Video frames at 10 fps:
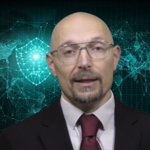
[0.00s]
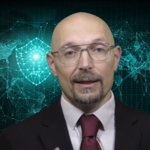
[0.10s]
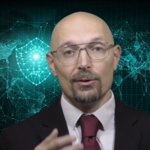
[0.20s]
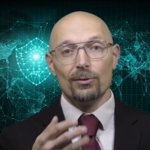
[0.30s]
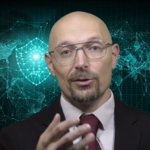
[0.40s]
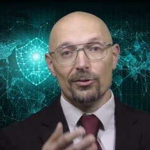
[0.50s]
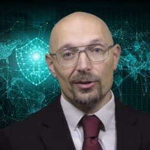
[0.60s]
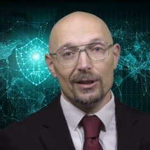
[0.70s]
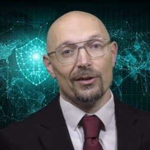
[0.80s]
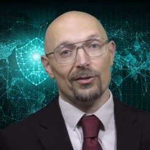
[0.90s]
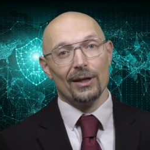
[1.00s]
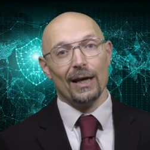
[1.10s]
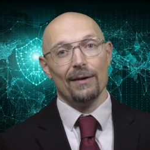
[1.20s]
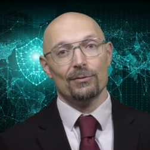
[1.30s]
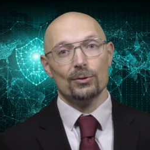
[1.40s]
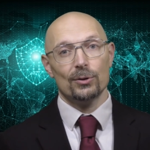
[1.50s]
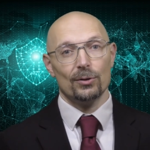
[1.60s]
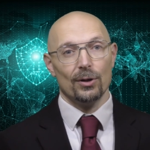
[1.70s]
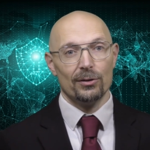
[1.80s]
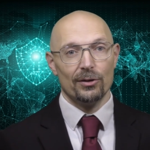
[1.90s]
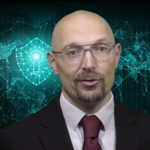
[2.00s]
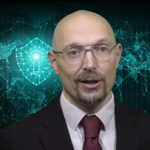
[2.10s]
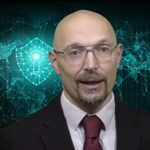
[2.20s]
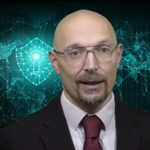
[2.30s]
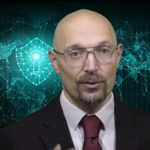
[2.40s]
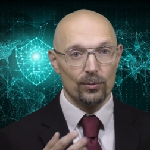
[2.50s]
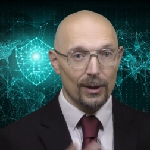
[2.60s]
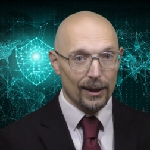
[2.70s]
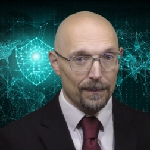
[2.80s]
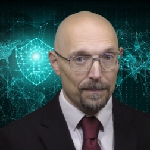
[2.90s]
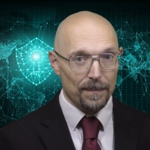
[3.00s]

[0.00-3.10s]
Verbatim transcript: then all those things have to go on the stack as well,